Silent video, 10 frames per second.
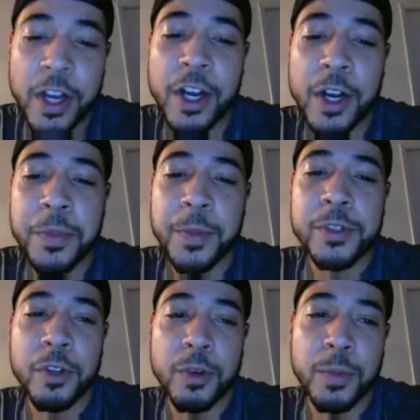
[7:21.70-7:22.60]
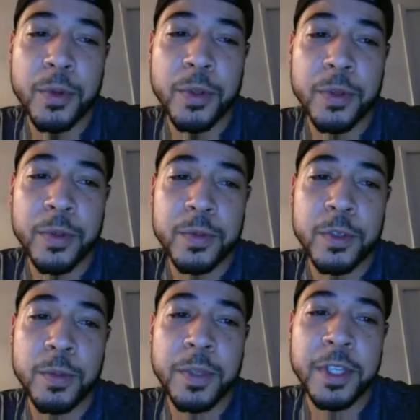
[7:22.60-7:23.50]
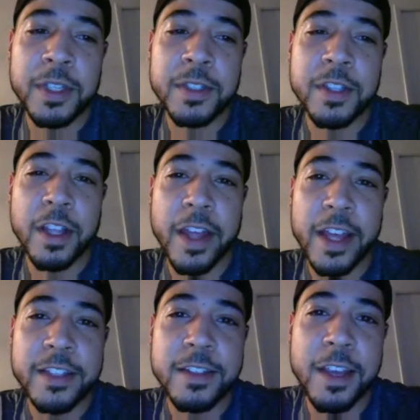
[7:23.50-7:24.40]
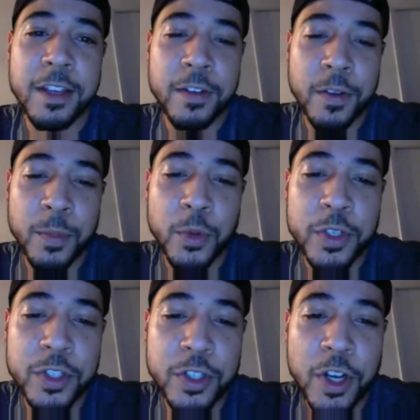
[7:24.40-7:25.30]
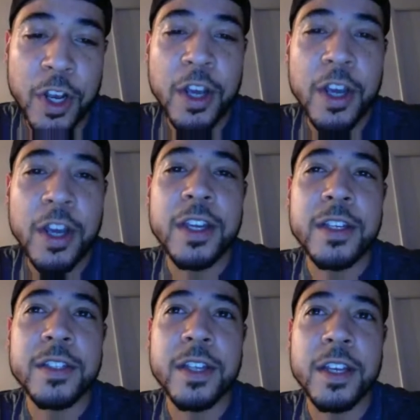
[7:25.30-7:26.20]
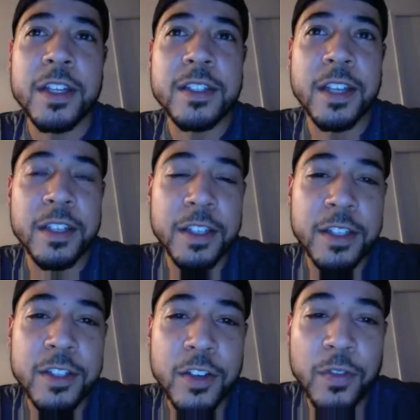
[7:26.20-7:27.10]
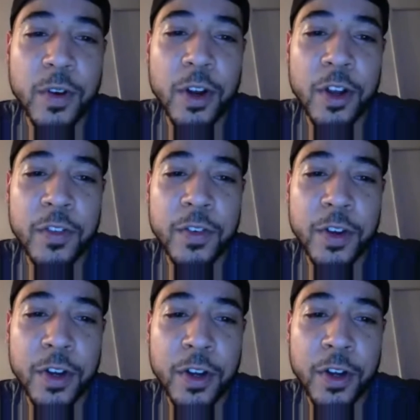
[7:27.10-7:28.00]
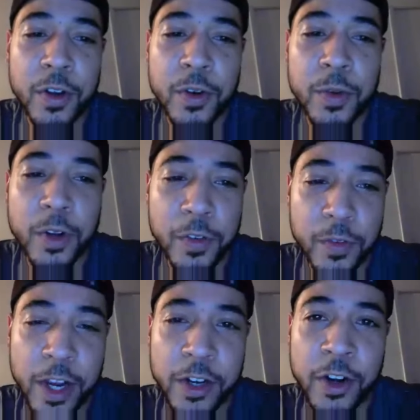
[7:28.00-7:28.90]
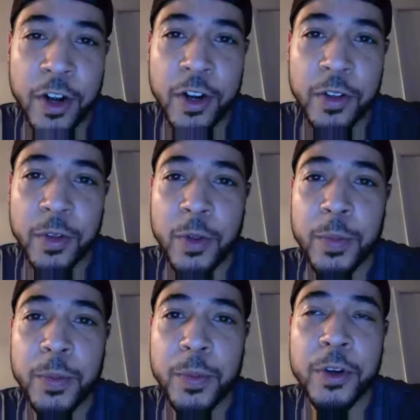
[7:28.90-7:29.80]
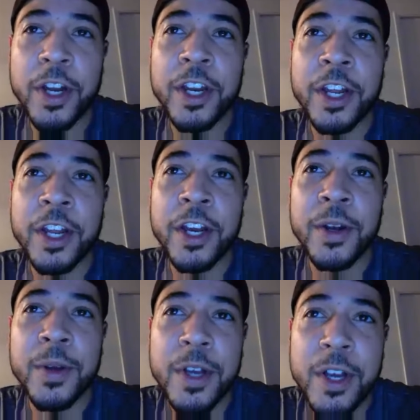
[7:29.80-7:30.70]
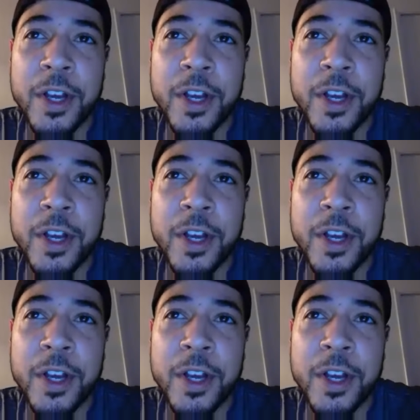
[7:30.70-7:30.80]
The most notable to me is The Last Kingdom, which is a descendant of Ragnar Lothbrok right now.